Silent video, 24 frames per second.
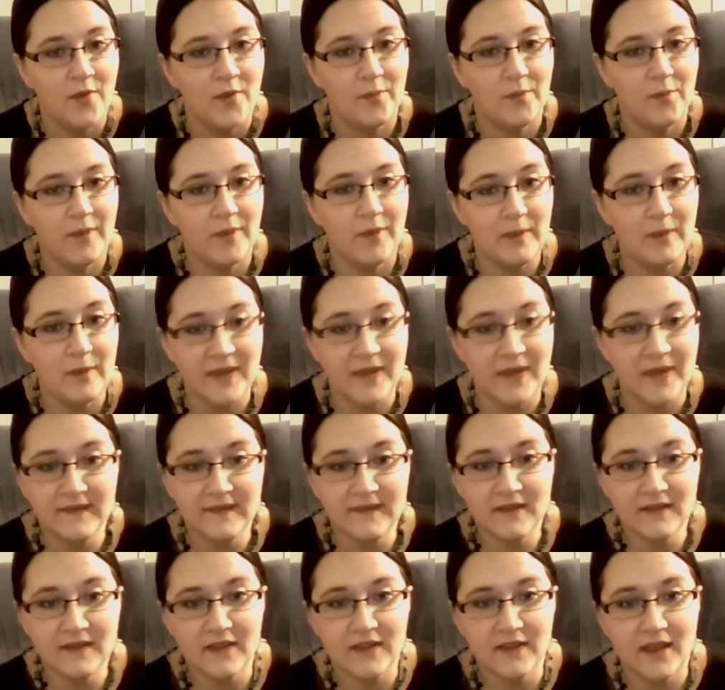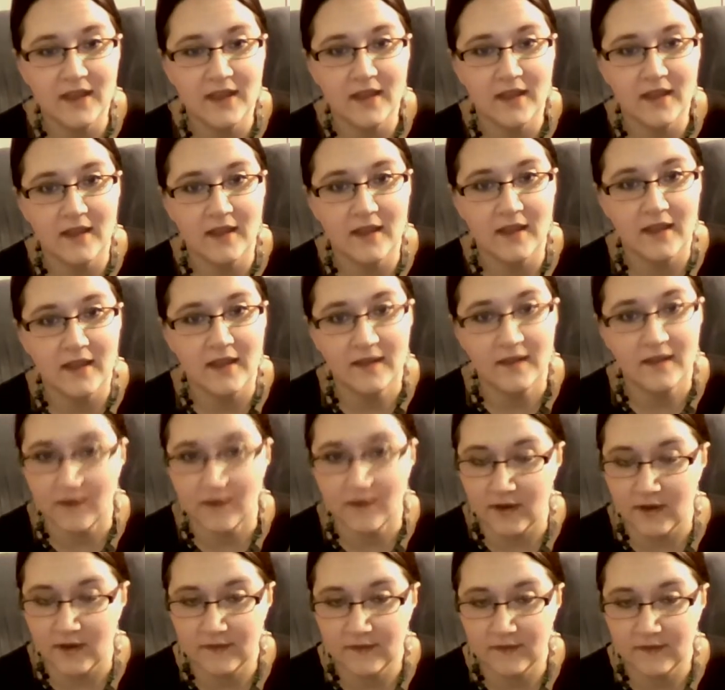But basically, it's
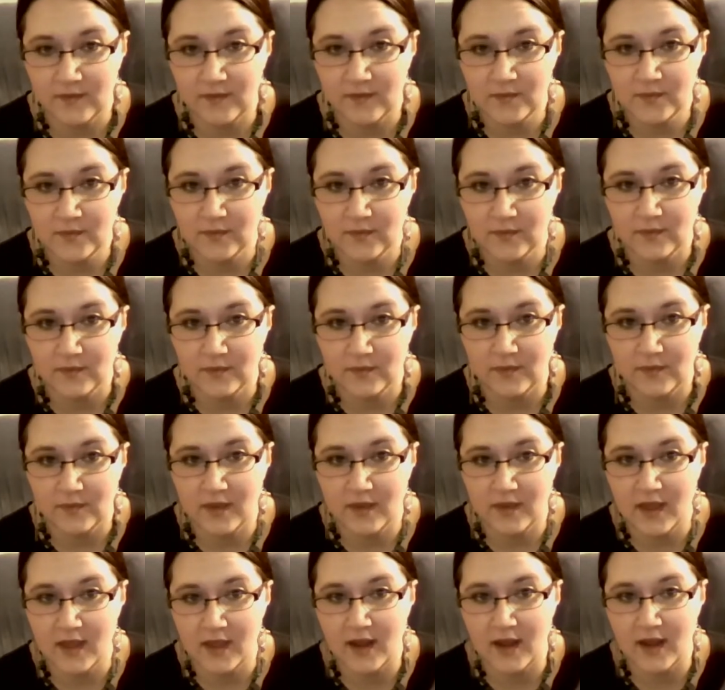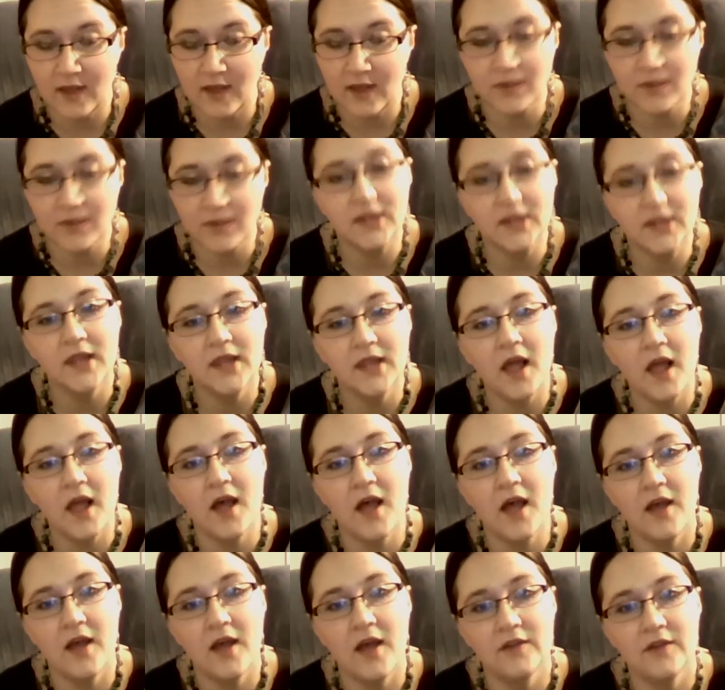awesome, and I would
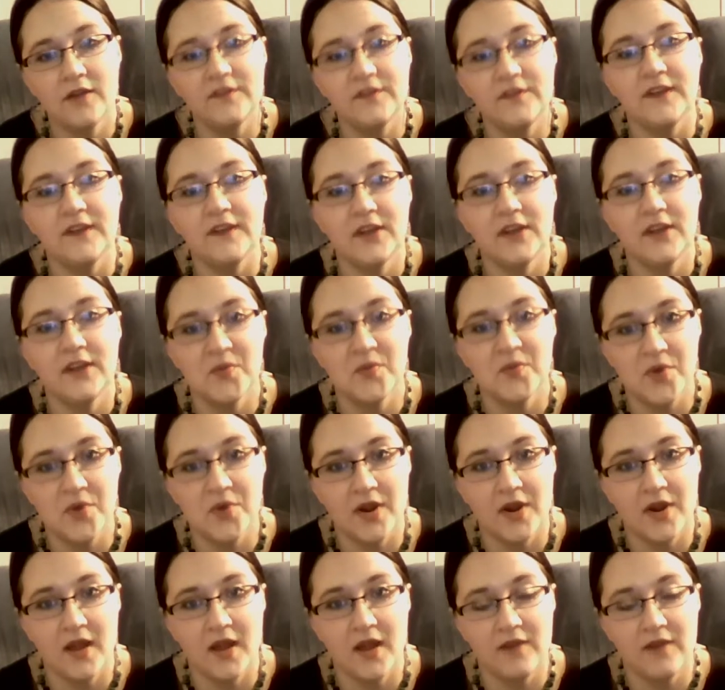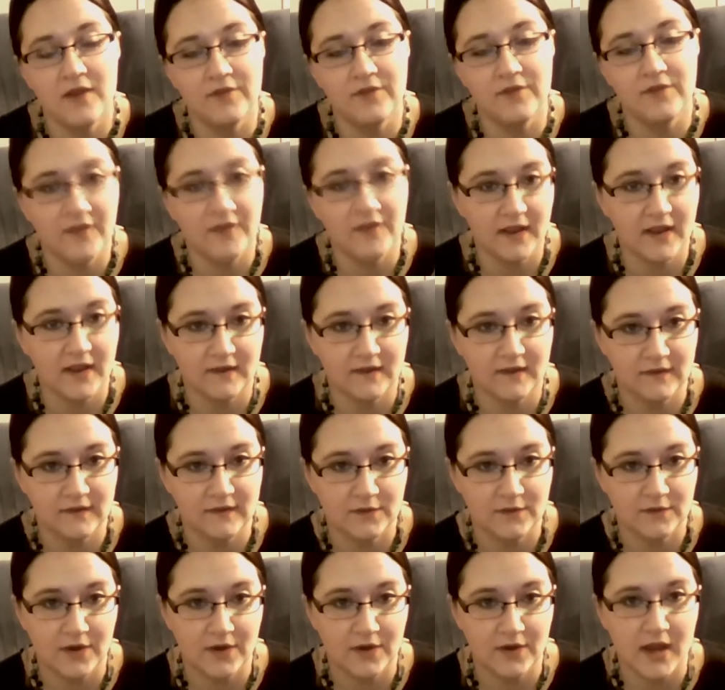love to hear more of Reveka's
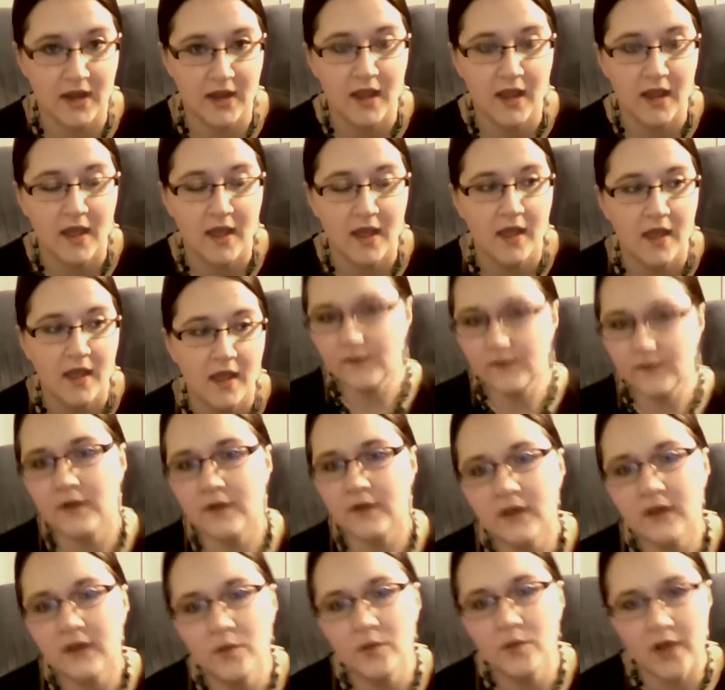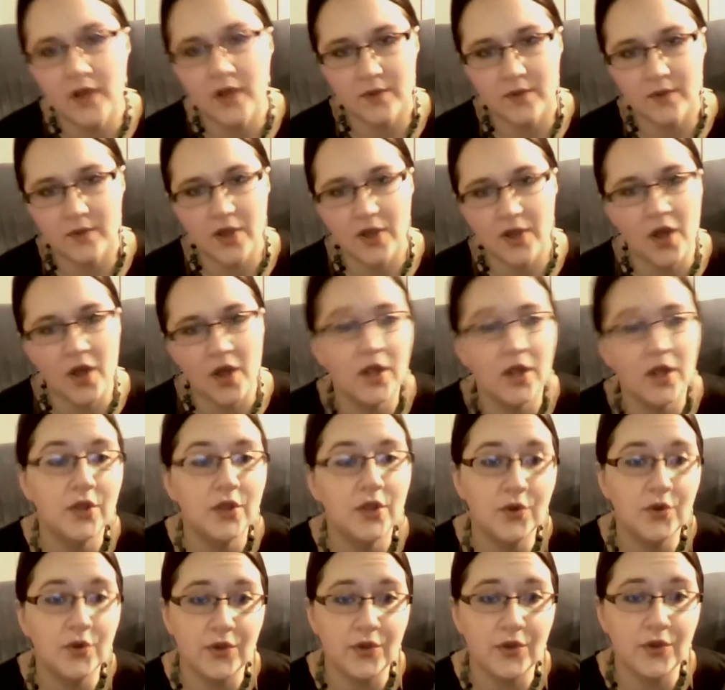story. It's written in what I would call a
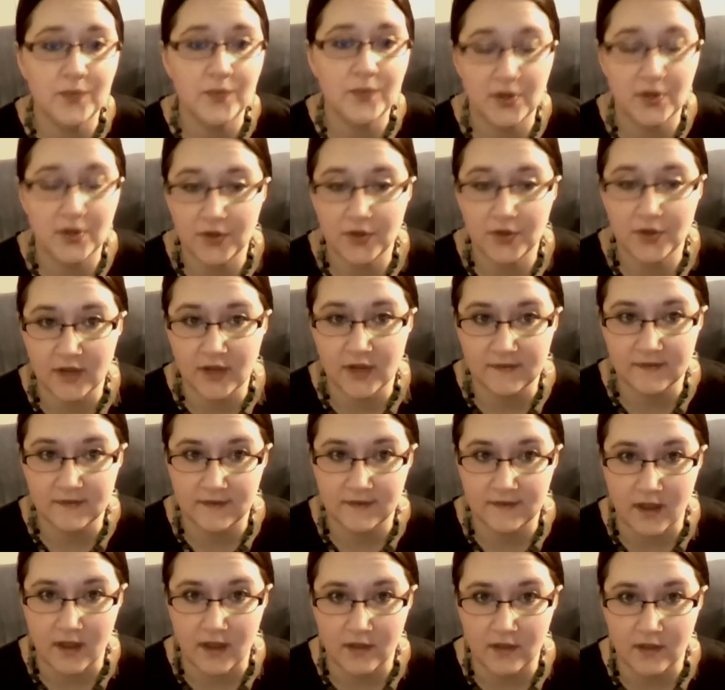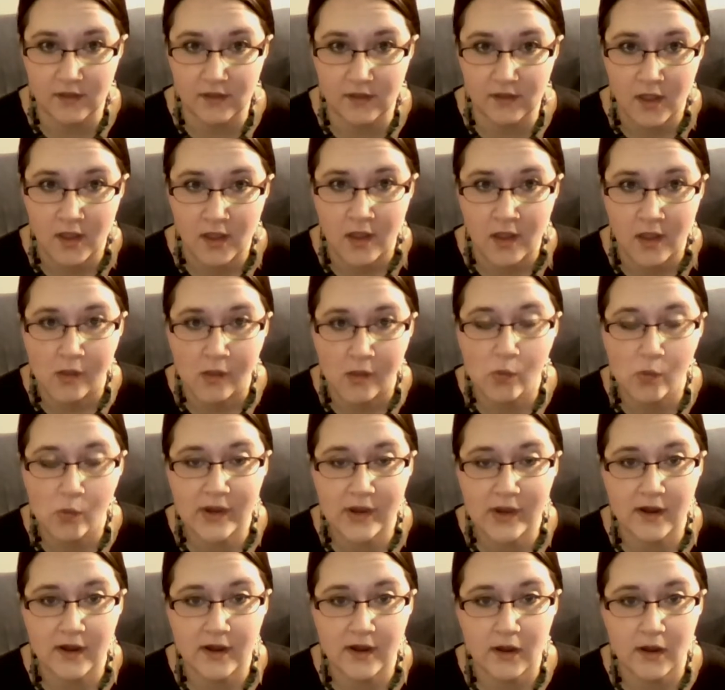good middle grade style,
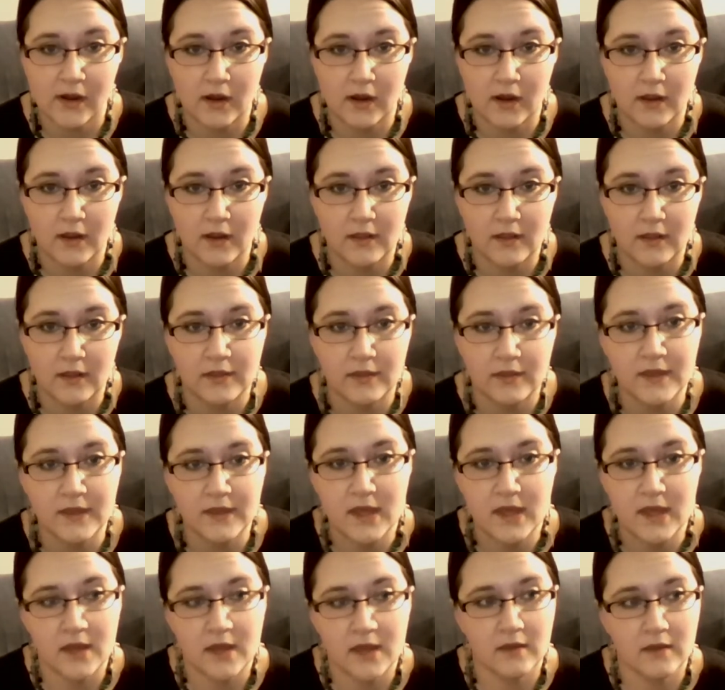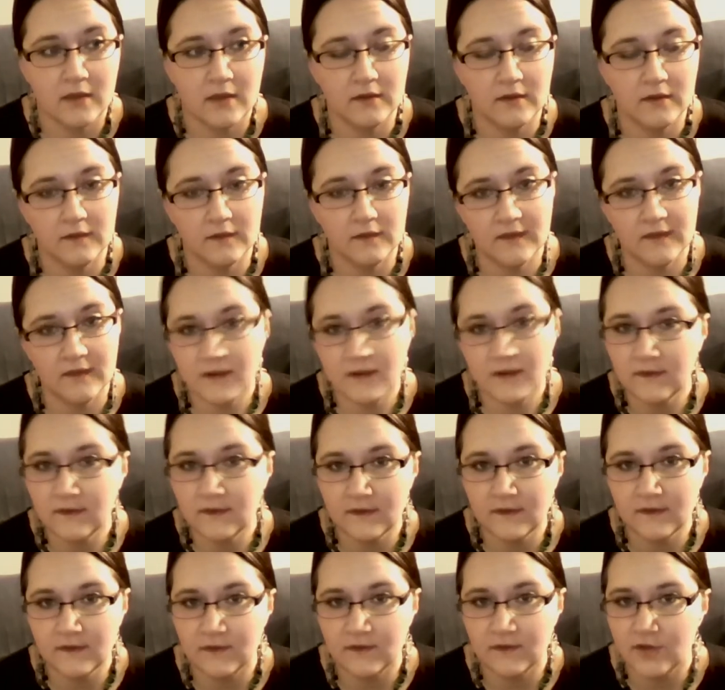where the
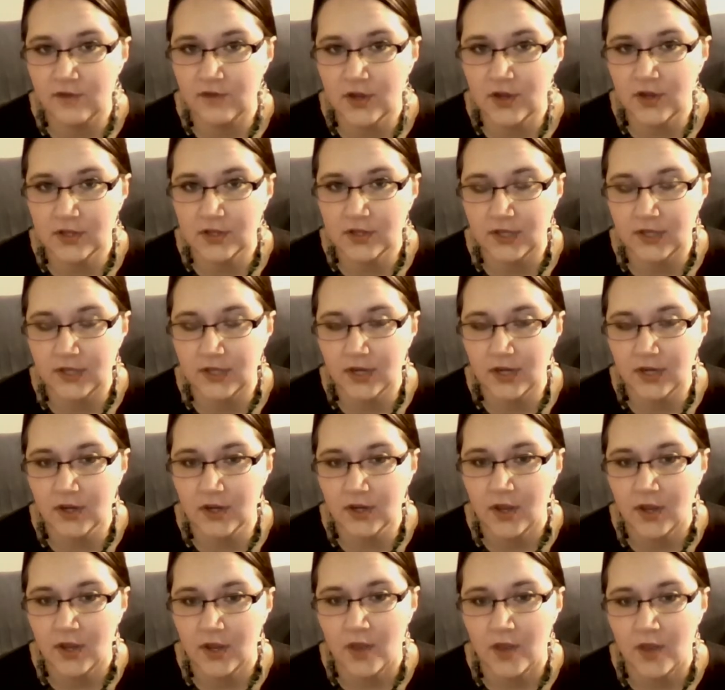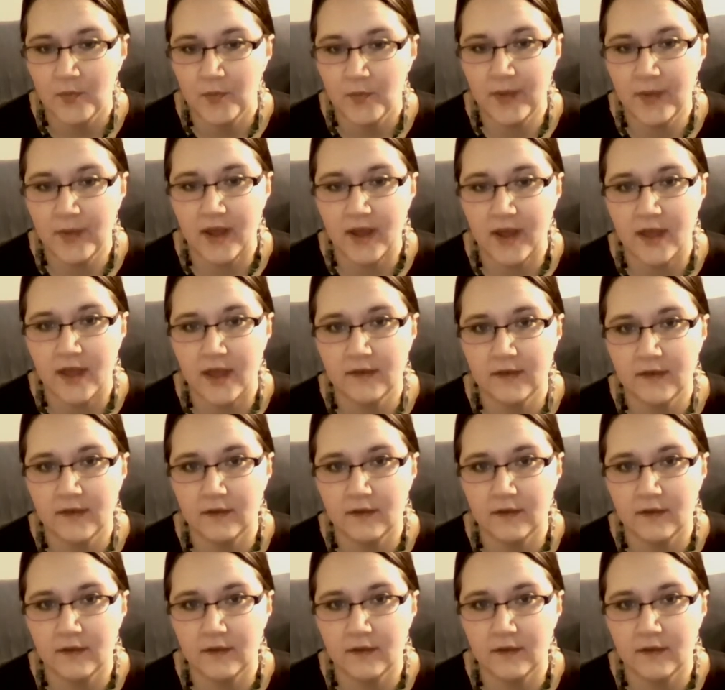sentences are very clear, but